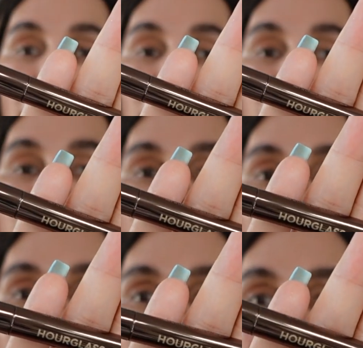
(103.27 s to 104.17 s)
eyebrows
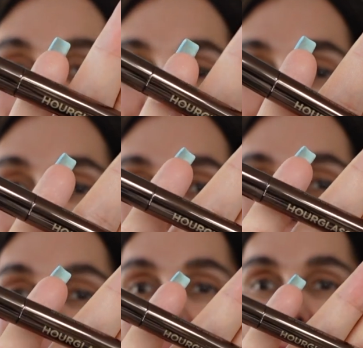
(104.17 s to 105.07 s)
done with
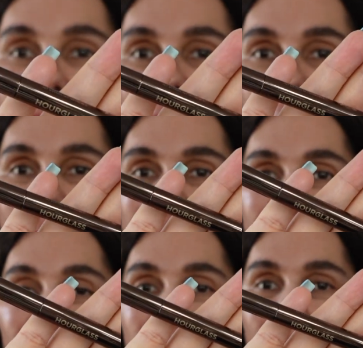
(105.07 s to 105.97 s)
this stunning
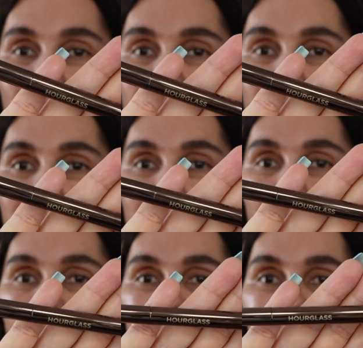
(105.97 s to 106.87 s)
pencil from
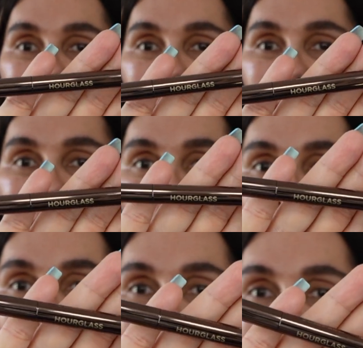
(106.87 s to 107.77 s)
Hourglass
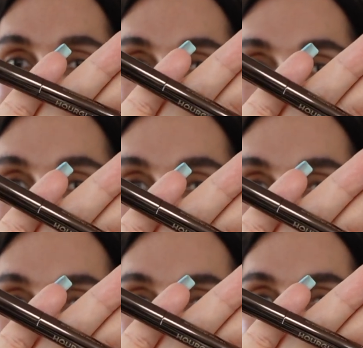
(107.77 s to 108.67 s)

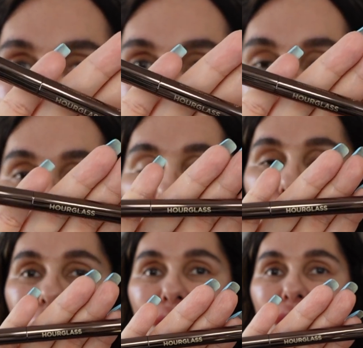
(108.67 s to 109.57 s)
Arch
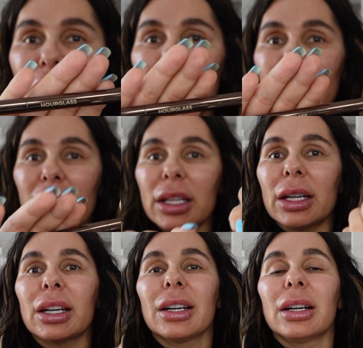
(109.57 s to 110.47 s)
on shade
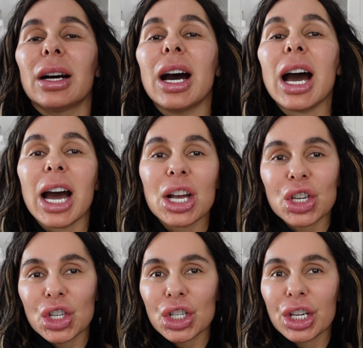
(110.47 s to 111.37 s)

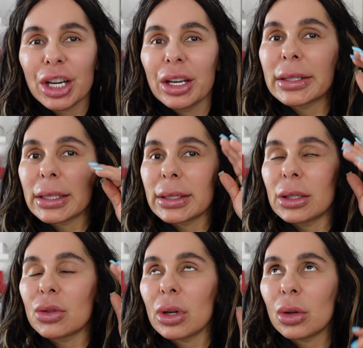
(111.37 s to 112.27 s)
Ash. I just
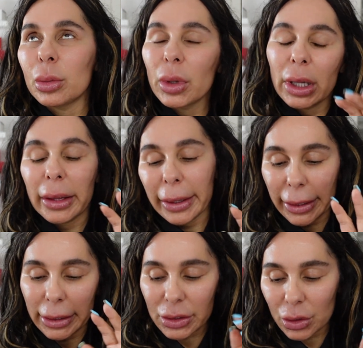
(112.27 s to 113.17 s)
need to accommodate the
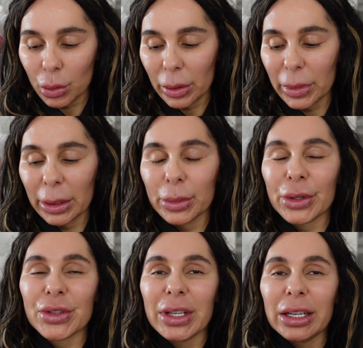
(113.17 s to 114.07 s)
hairs with my brow
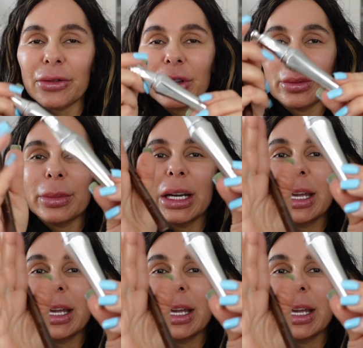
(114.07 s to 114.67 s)
setter from